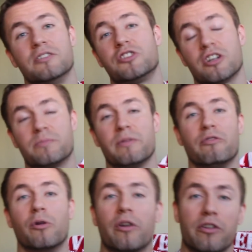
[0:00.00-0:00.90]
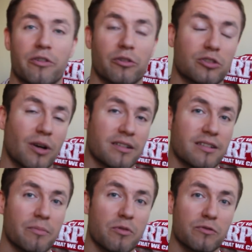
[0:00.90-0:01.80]
just before, you know,
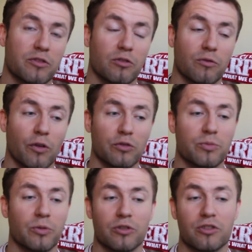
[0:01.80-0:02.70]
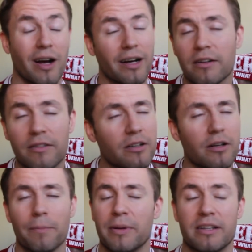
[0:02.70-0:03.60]
Draxler moved to Wolfsburg. So I could
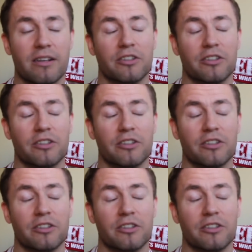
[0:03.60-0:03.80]
completely